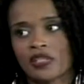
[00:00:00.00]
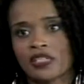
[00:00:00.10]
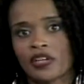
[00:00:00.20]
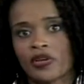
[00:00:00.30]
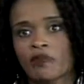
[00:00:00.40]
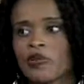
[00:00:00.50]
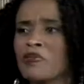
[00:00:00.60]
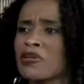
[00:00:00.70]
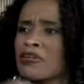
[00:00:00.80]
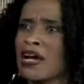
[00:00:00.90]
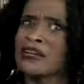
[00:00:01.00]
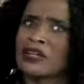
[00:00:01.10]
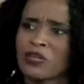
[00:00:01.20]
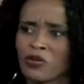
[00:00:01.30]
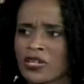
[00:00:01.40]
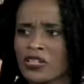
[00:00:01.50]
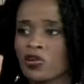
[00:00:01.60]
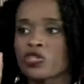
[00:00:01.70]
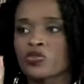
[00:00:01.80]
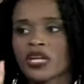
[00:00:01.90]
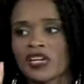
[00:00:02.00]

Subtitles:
this area, and people are knocking on the window because we're not